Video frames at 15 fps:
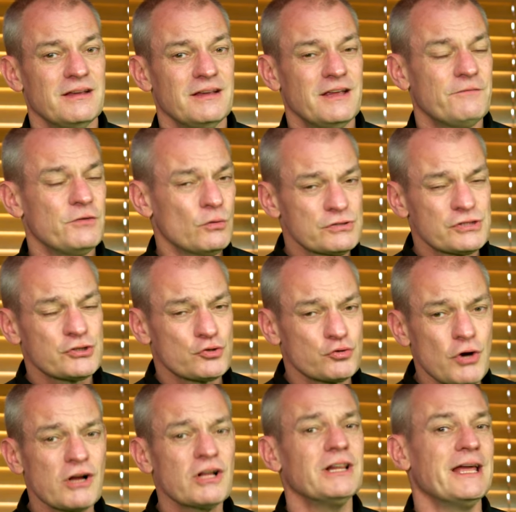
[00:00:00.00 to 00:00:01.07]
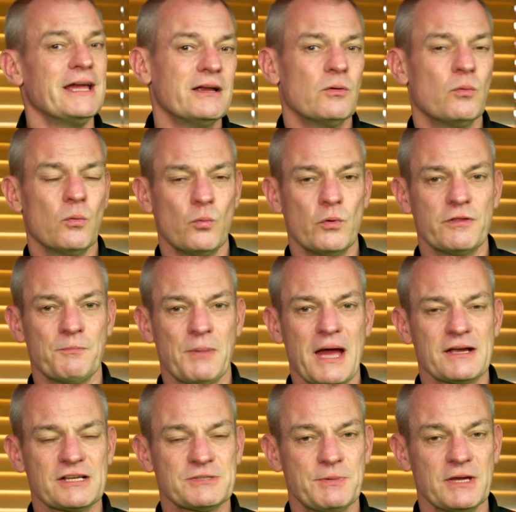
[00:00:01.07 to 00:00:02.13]
If you're struggling with
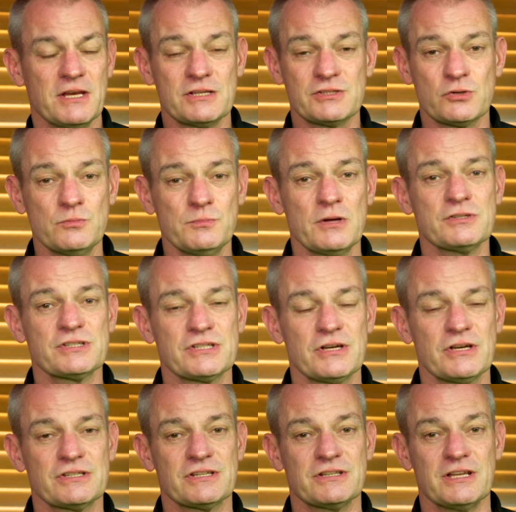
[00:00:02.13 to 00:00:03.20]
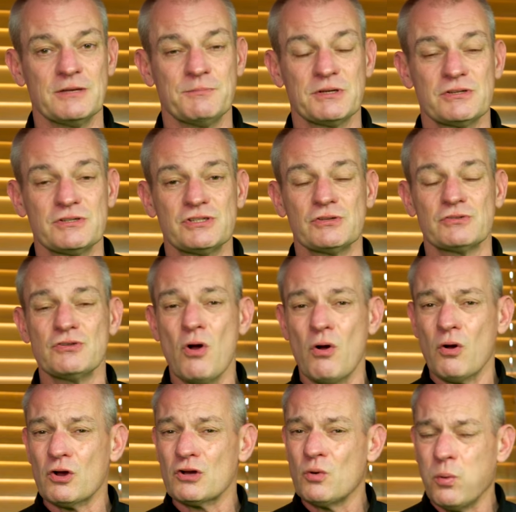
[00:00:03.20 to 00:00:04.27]
backspin, it's almost certainly because you're not
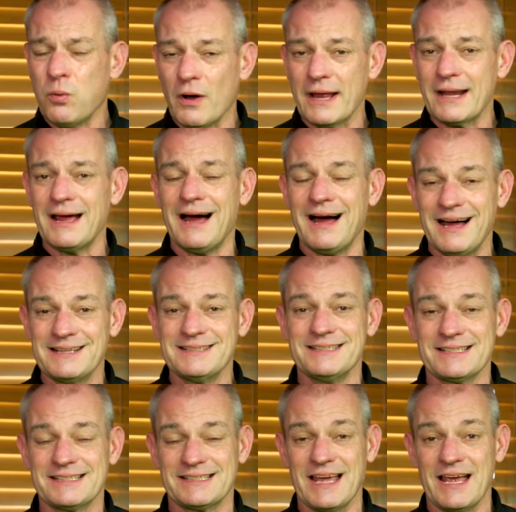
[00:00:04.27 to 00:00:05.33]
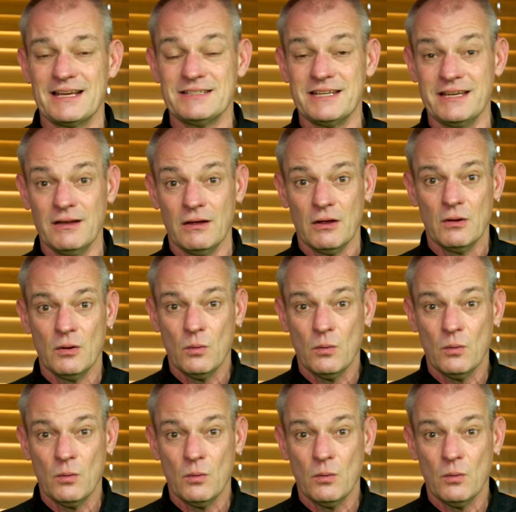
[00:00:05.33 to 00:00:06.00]
quite understanding